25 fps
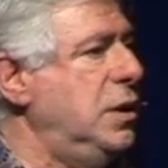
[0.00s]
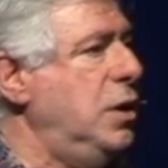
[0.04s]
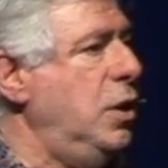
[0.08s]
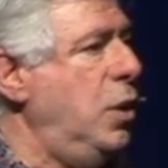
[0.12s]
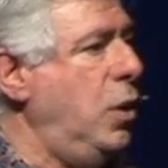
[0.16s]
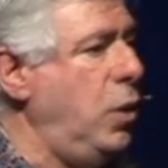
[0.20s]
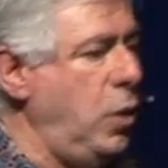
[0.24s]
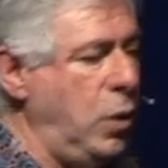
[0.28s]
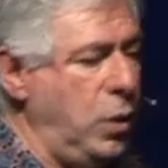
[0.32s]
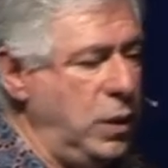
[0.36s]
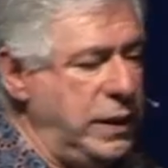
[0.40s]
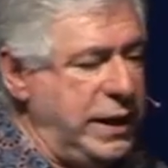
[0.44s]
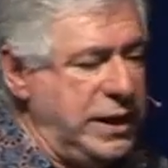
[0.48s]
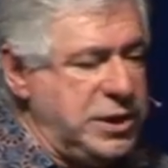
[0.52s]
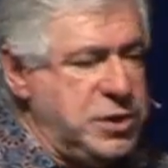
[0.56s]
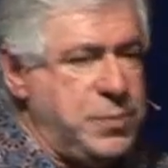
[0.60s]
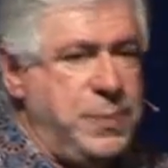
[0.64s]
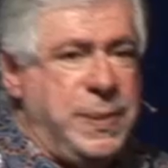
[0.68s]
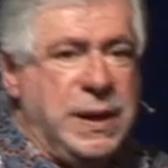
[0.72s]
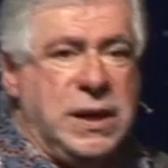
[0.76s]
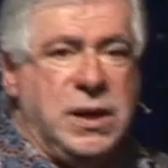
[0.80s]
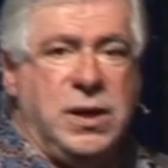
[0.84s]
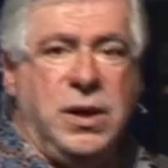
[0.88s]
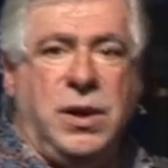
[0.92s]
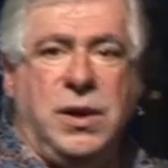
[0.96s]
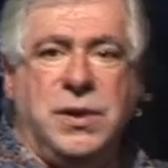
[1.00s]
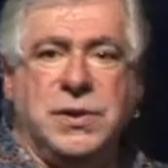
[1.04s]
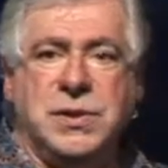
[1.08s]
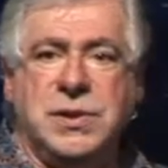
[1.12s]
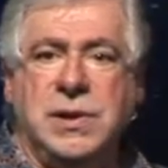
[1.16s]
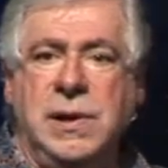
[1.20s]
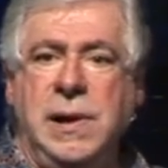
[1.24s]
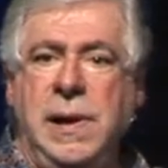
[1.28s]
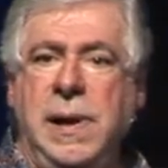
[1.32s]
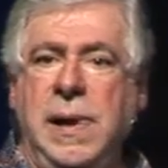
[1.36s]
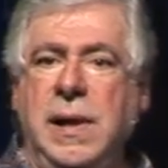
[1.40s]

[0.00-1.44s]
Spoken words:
All that's because